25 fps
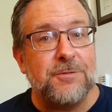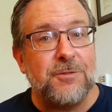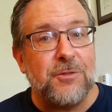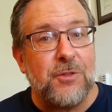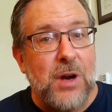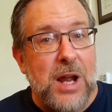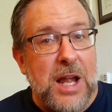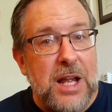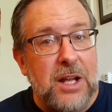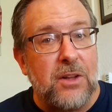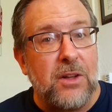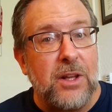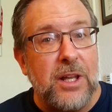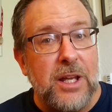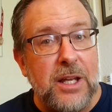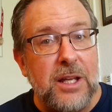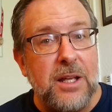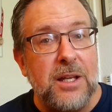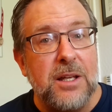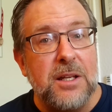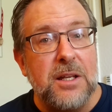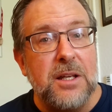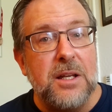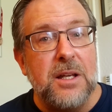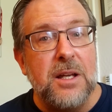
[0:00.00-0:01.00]

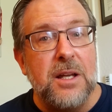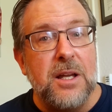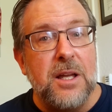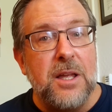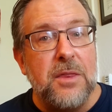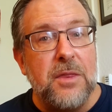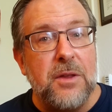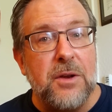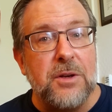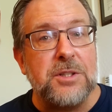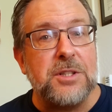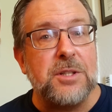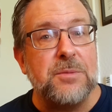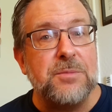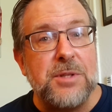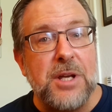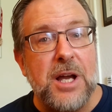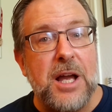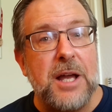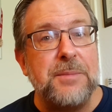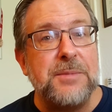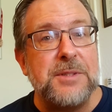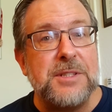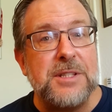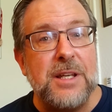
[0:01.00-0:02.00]
frankly, there's some
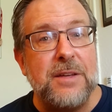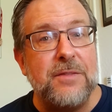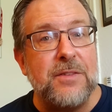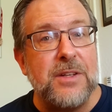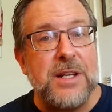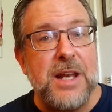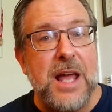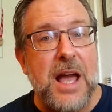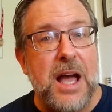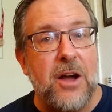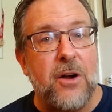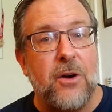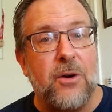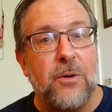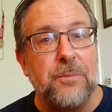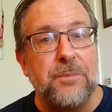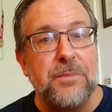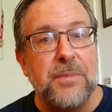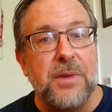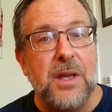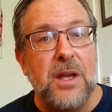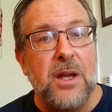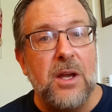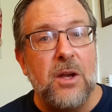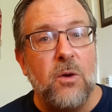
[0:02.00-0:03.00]
times even now
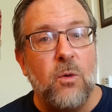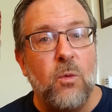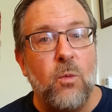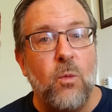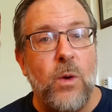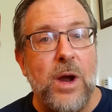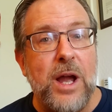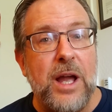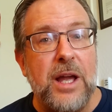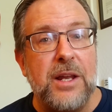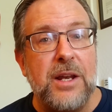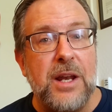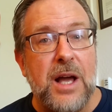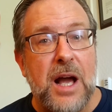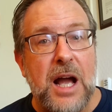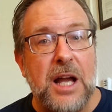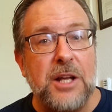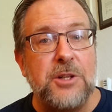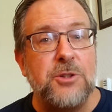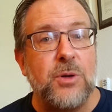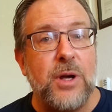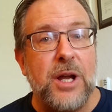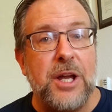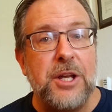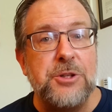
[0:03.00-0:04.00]
when I
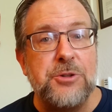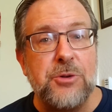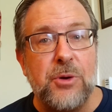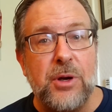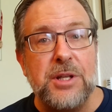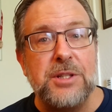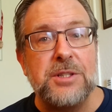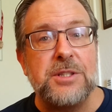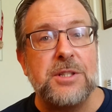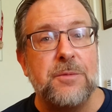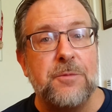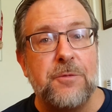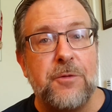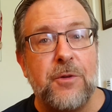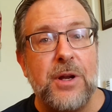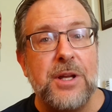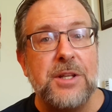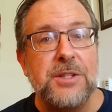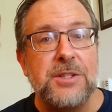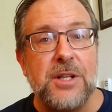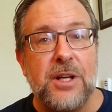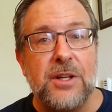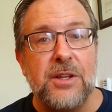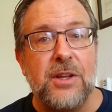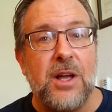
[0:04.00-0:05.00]
try and join some
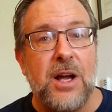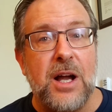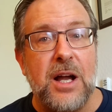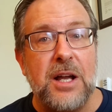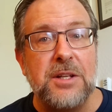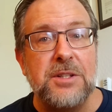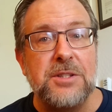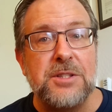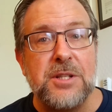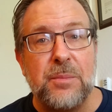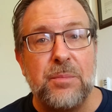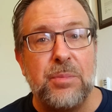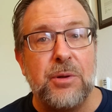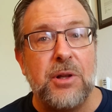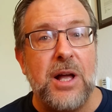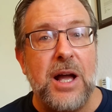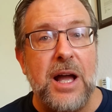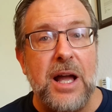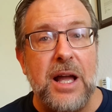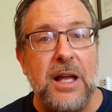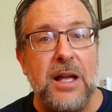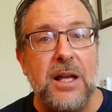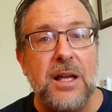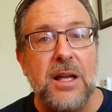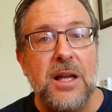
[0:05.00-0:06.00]
friends online to
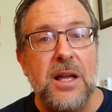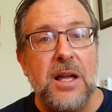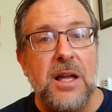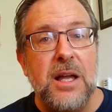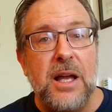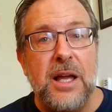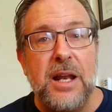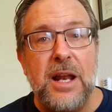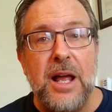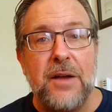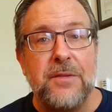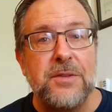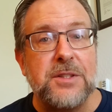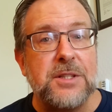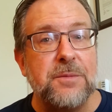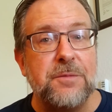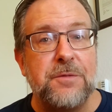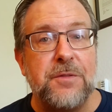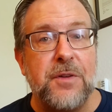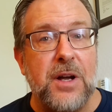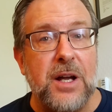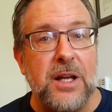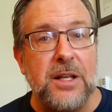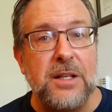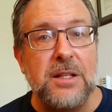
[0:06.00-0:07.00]
play and have some
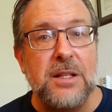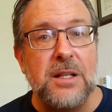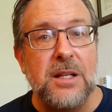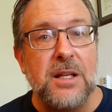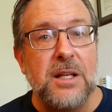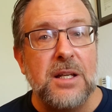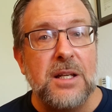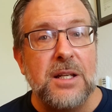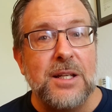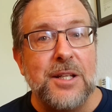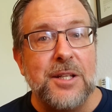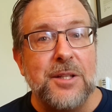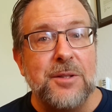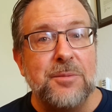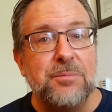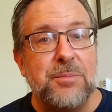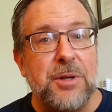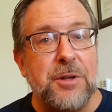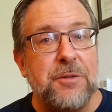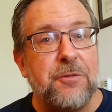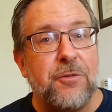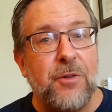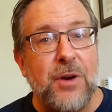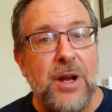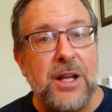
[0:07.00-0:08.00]
fun,
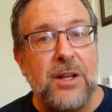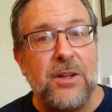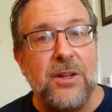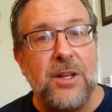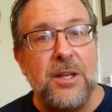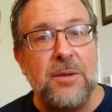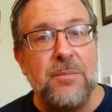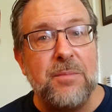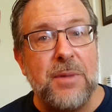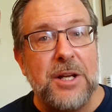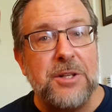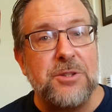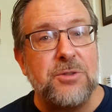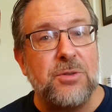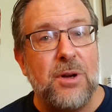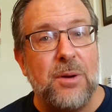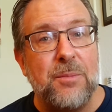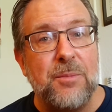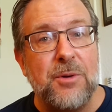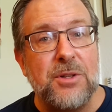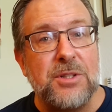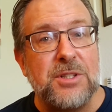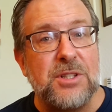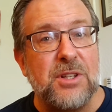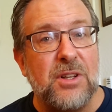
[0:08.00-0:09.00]
but frankly, my
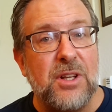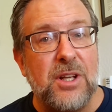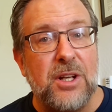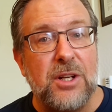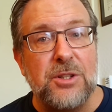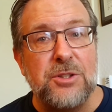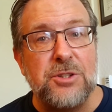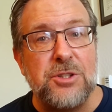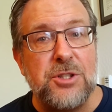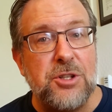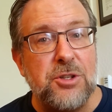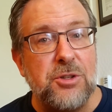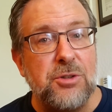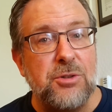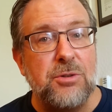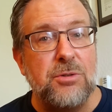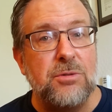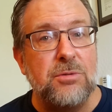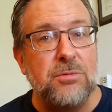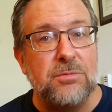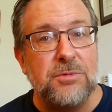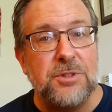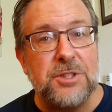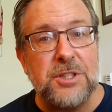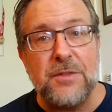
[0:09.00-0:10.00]
tremor is a little
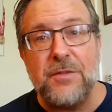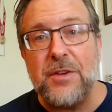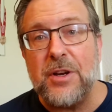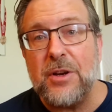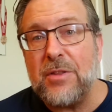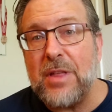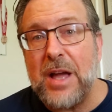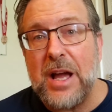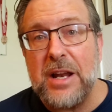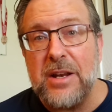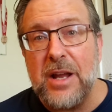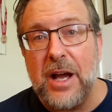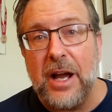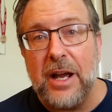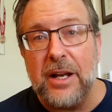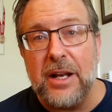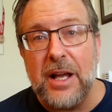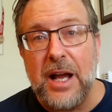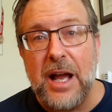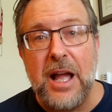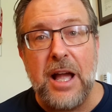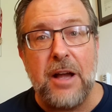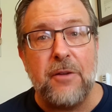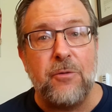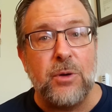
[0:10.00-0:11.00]
too severe that night.
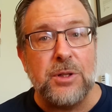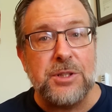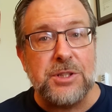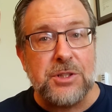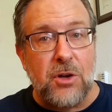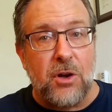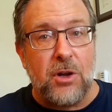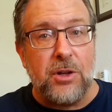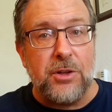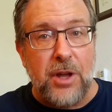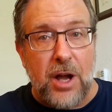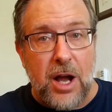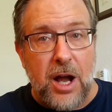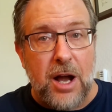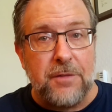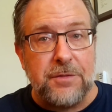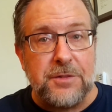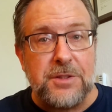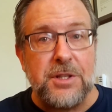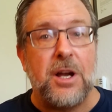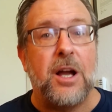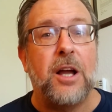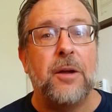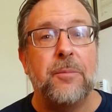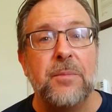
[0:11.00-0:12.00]
I have what's called off
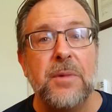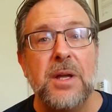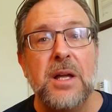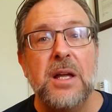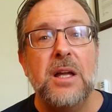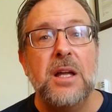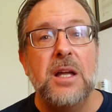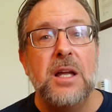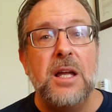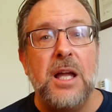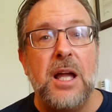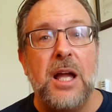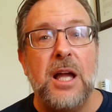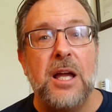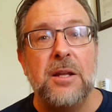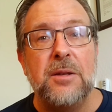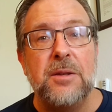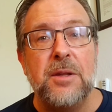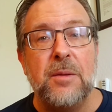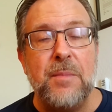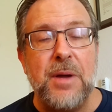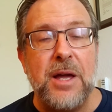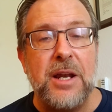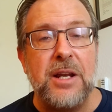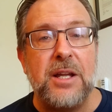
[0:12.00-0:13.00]
time,
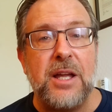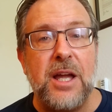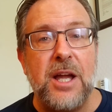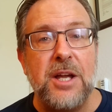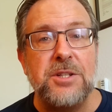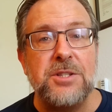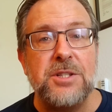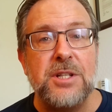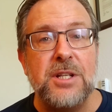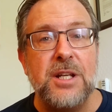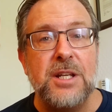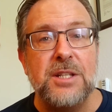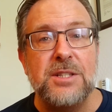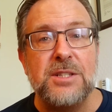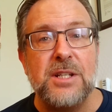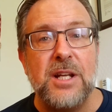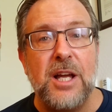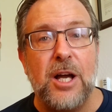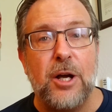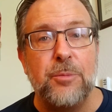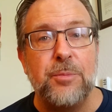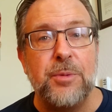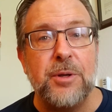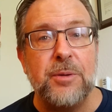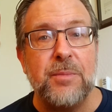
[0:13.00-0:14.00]
and the medication isn't
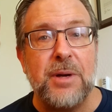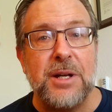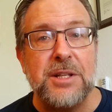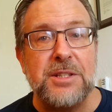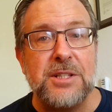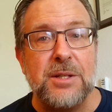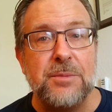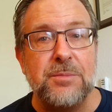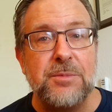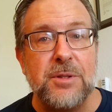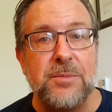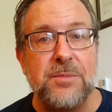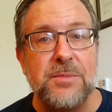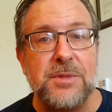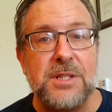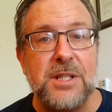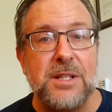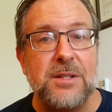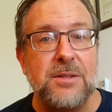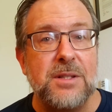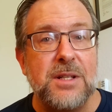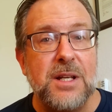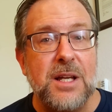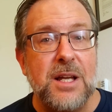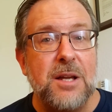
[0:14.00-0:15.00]
helping my symptoms,
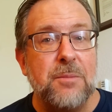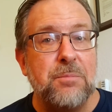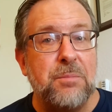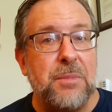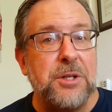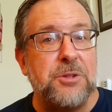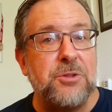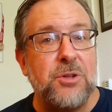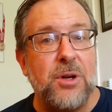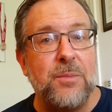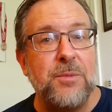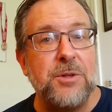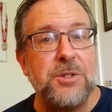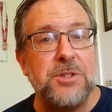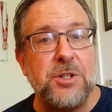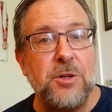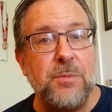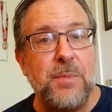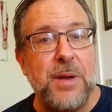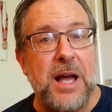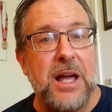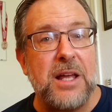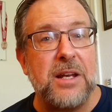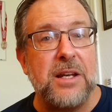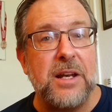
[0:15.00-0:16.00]
and my tremor's too
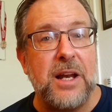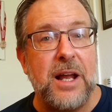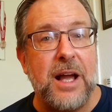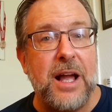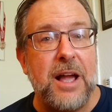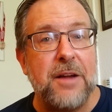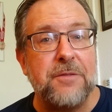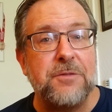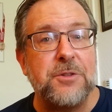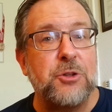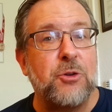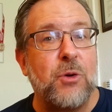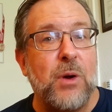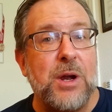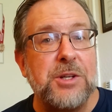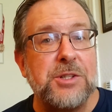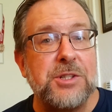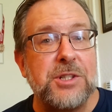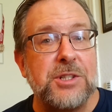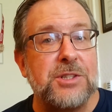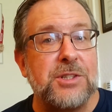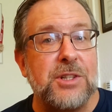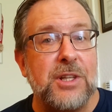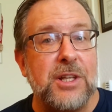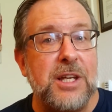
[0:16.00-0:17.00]
bad, and I have to
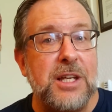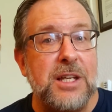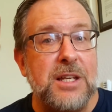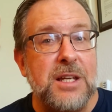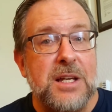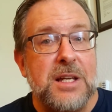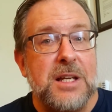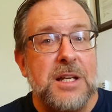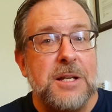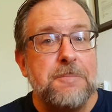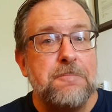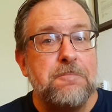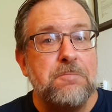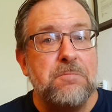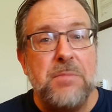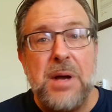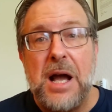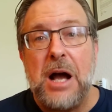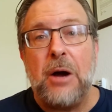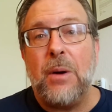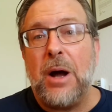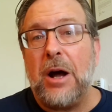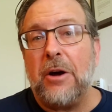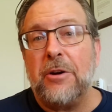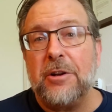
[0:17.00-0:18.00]
graciously
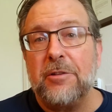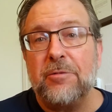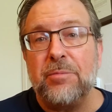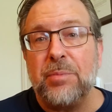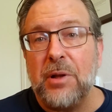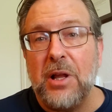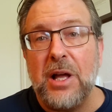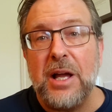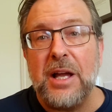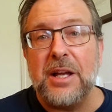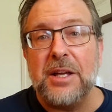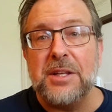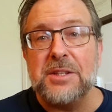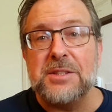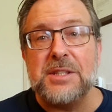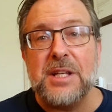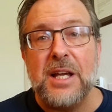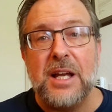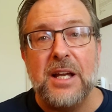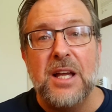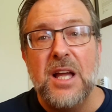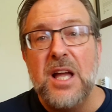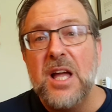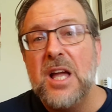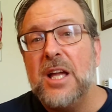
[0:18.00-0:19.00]
bow out of playing and
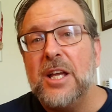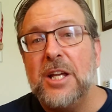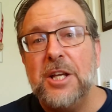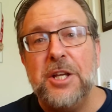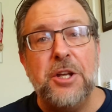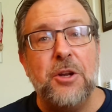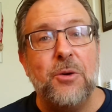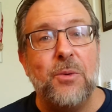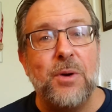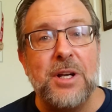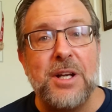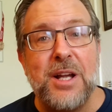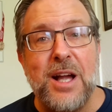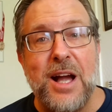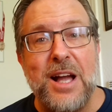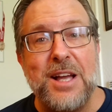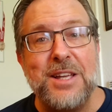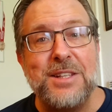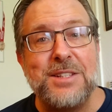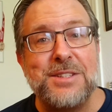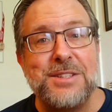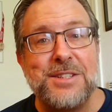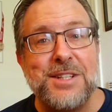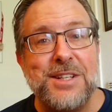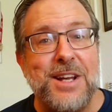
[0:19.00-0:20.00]
say, you know what,
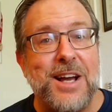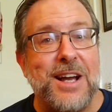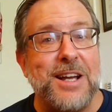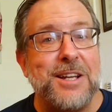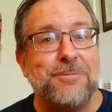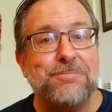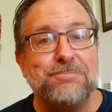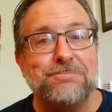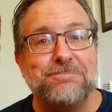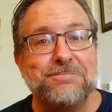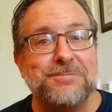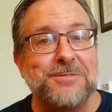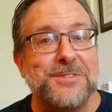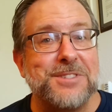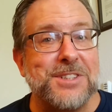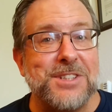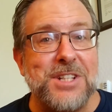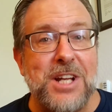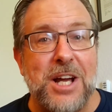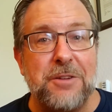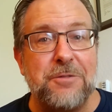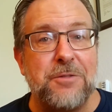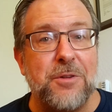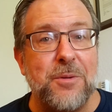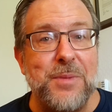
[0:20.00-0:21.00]
guys, tonight, it's
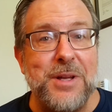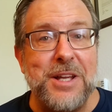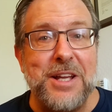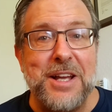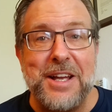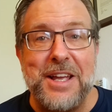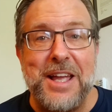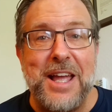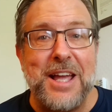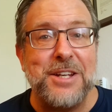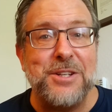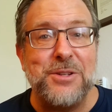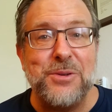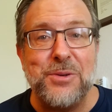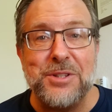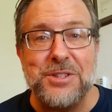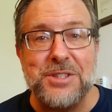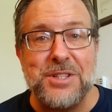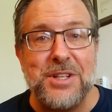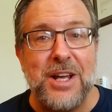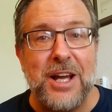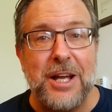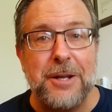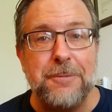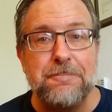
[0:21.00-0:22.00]
not for me. I can't do it
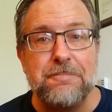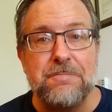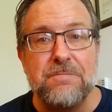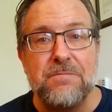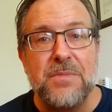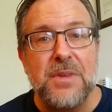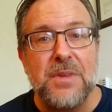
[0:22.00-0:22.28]
tonight.